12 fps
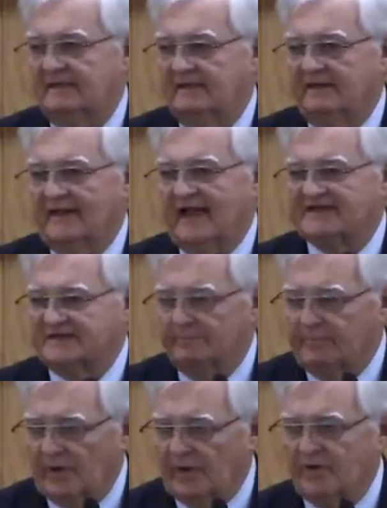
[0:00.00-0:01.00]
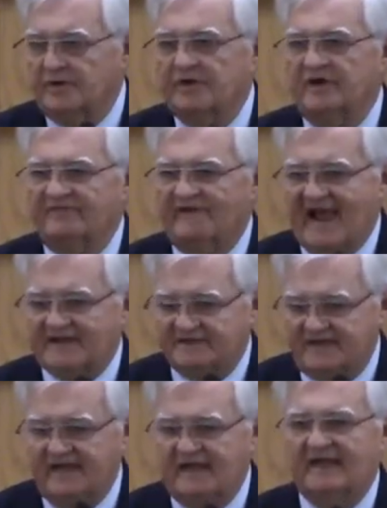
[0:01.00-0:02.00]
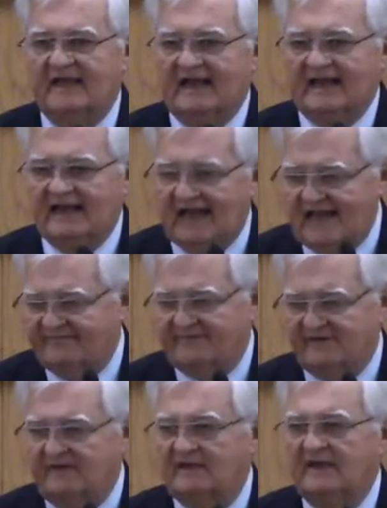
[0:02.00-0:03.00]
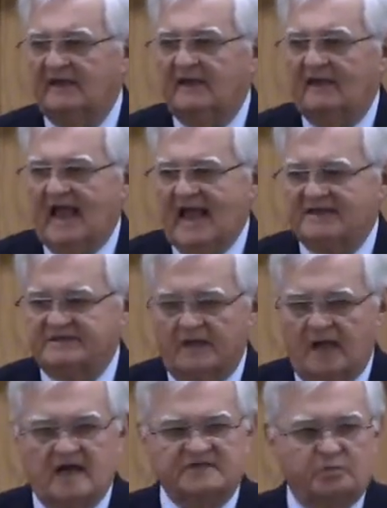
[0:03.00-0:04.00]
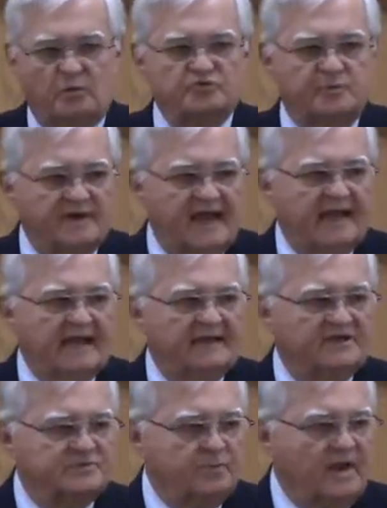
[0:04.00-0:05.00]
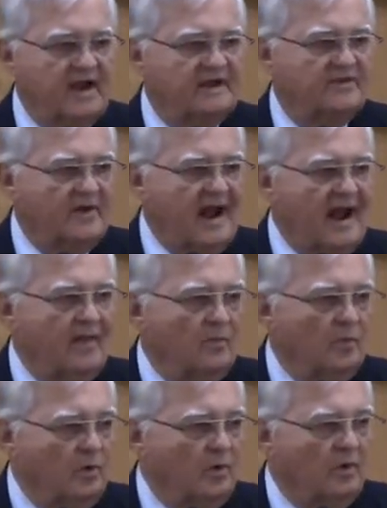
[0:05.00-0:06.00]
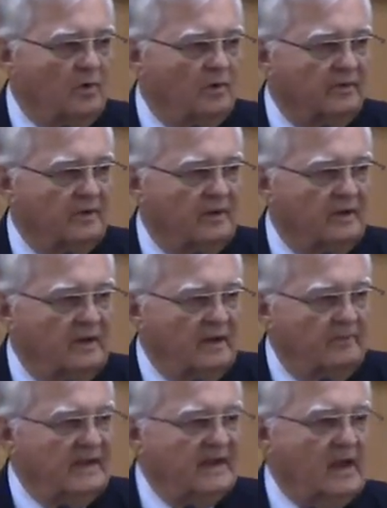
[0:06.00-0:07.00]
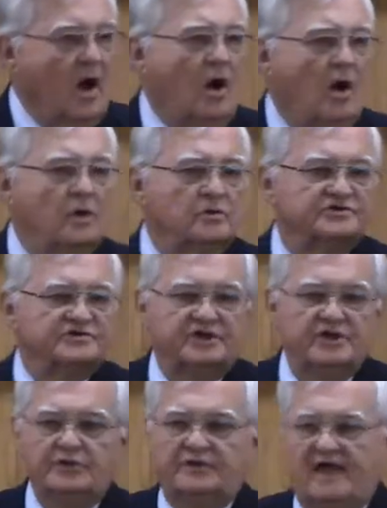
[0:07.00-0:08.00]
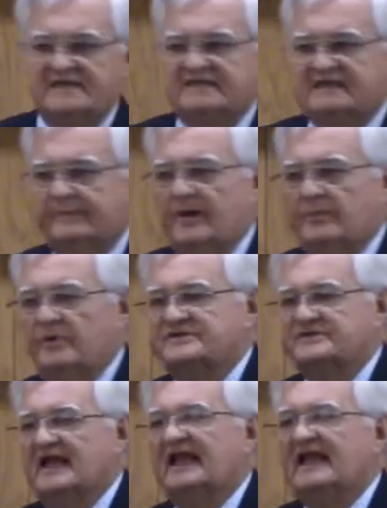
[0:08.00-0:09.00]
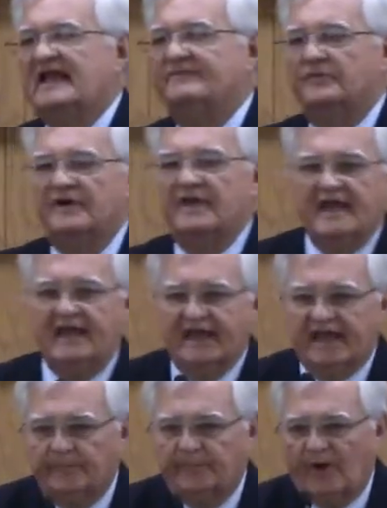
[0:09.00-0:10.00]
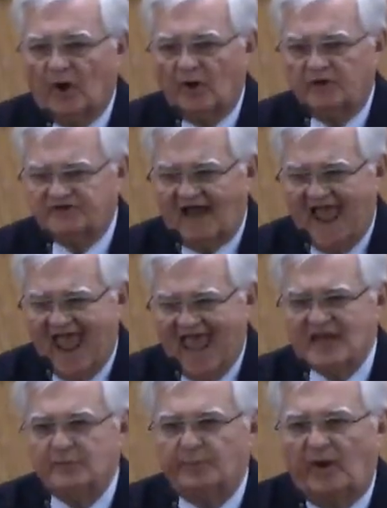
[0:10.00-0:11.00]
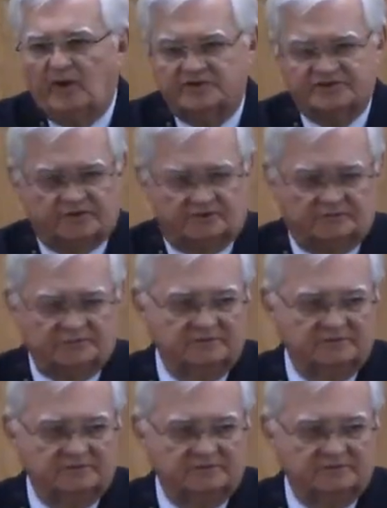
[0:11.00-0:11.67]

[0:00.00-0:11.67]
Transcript: That's the burden of Acts 10 and 11 as the gospels were beginning to spread throughout the world. Because the New Testament was delivered in part and parcel